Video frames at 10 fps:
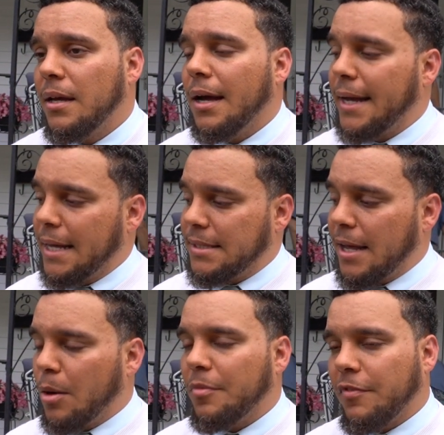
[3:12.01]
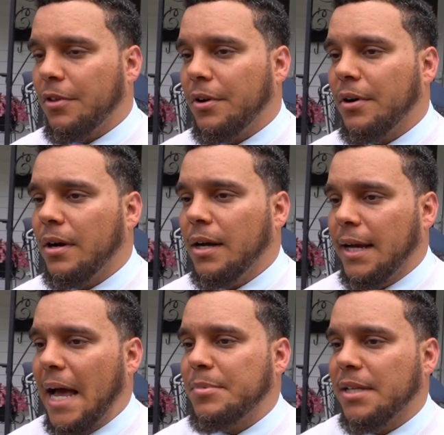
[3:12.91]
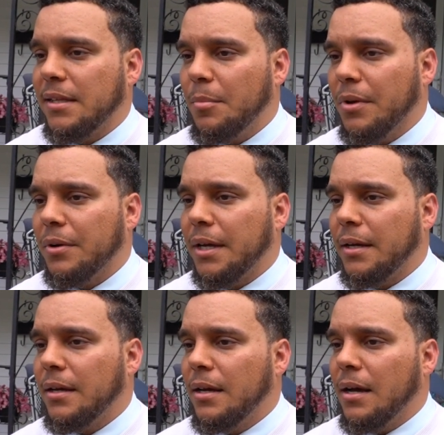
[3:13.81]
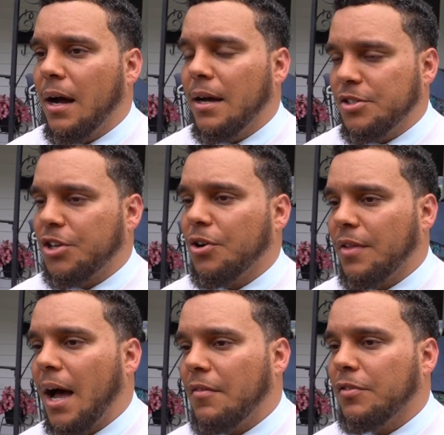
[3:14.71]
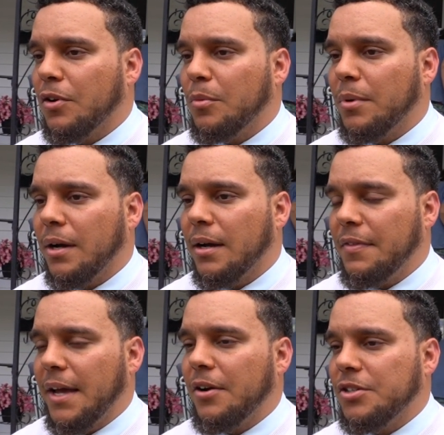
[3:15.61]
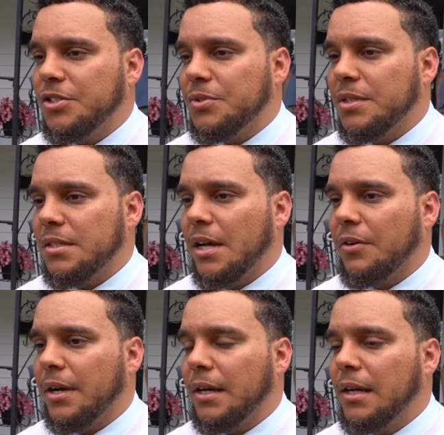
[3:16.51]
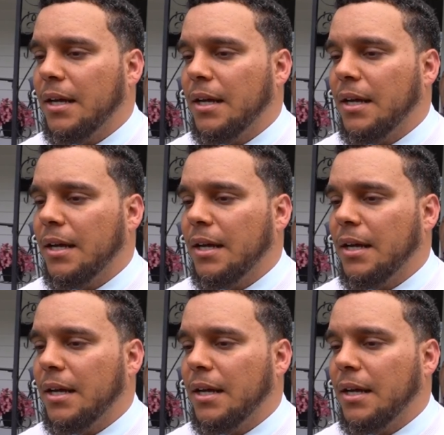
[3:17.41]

again, to help further encapsulate the building and secure the envelope and the energy uses therein.